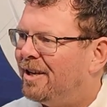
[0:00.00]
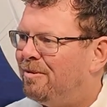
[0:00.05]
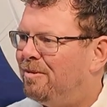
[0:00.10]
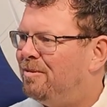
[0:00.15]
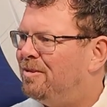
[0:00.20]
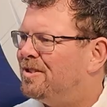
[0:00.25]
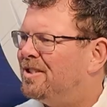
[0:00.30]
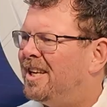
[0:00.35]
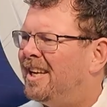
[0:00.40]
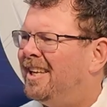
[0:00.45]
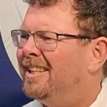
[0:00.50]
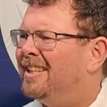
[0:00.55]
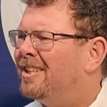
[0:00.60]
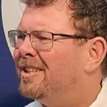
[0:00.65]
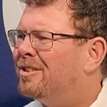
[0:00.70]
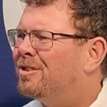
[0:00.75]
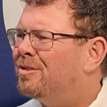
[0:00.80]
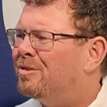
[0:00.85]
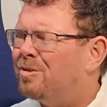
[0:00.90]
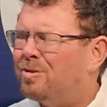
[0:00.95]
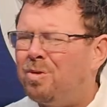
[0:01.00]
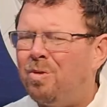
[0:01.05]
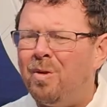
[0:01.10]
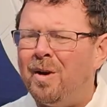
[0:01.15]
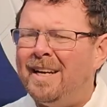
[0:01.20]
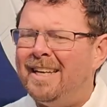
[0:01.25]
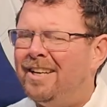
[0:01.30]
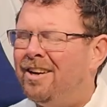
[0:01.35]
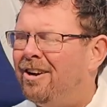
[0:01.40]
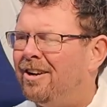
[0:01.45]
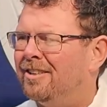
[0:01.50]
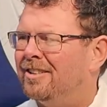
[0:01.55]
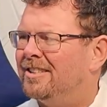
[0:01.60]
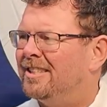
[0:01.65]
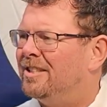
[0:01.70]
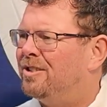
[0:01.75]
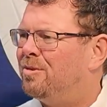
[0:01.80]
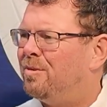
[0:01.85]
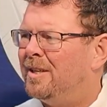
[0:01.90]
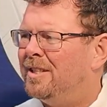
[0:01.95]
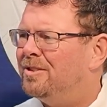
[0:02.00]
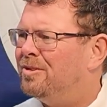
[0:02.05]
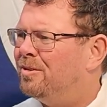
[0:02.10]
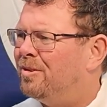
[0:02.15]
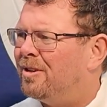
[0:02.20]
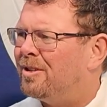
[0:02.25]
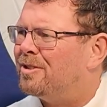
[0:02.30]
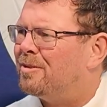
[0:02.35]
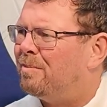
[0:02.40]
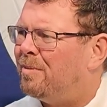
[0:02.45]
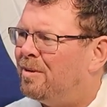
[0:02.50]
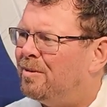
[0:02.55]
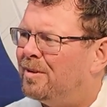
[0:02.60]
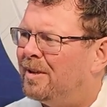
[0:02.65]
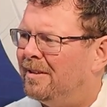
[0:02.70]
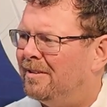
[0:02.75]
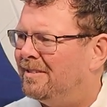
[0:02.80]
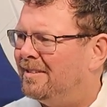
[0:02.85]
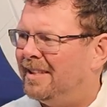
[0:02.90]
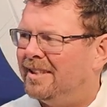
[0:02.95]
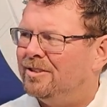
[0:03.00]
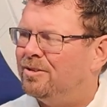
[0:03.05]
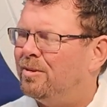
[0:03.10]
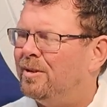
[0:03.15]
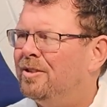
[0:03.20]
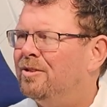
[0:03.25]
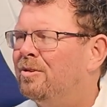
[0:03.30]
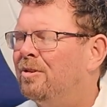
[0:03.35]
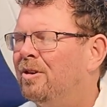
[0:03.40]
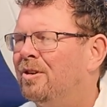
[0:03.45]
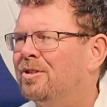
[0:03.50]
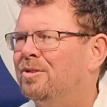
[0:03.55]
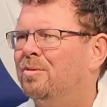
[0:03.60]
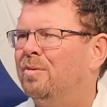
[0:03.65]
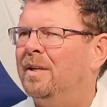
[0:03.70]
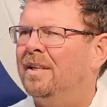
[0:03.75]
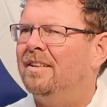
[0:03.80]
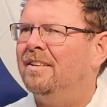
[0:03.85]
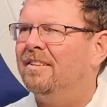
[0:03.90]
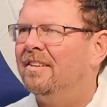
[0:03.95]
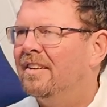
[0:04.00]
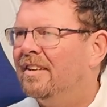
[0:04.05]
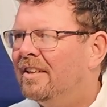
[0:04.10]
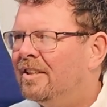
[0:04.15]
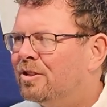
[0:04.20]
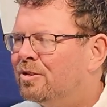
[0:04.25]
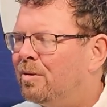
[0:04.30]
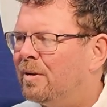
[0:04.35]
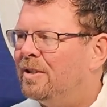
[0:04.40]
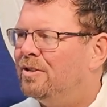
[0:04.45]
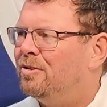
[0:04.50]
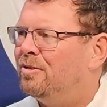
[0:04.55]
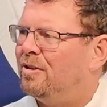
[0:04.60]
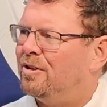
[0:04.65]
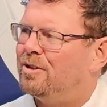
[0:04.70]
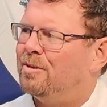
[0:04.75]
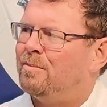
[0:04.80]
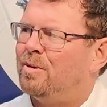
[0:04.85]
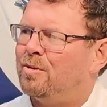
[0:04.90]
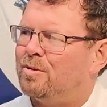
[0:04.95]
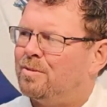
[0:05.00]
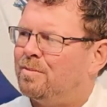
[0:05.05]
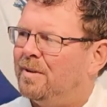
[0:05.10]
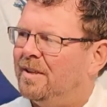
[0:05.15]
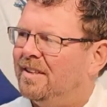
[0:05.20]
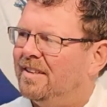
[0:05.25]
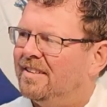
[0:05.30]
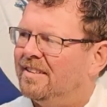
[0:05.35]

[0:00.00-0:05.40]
and we were sailing at 20 knots in 22 knots of boat, like 22 knots of wind, 22 knots of boat speed.